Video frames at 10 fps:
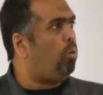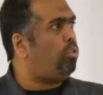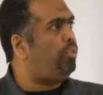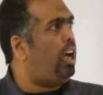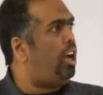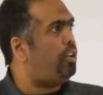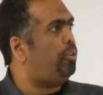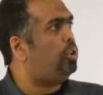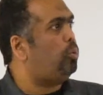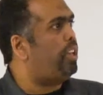most of the
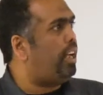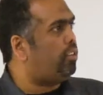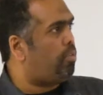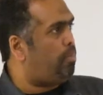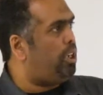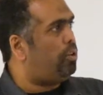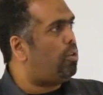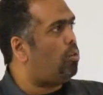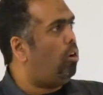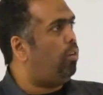iron too that is being
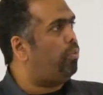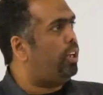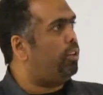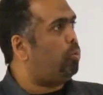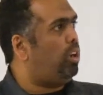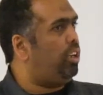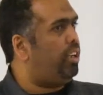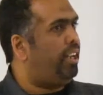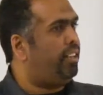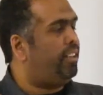dissolved, it
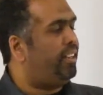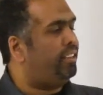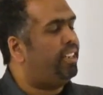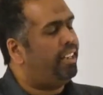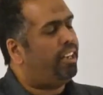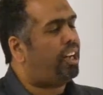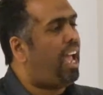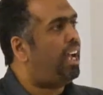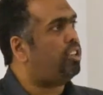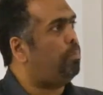will
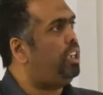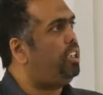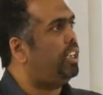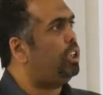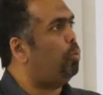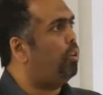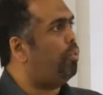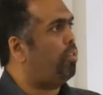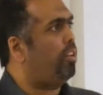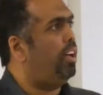react immediately
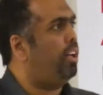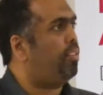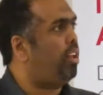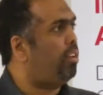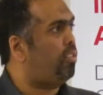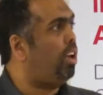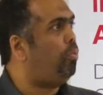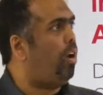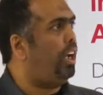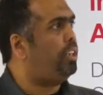with
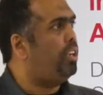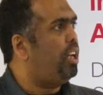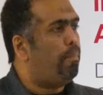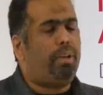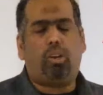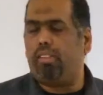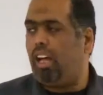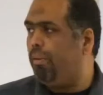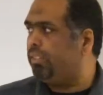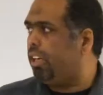sulfide. Because
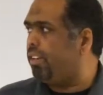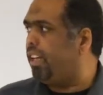after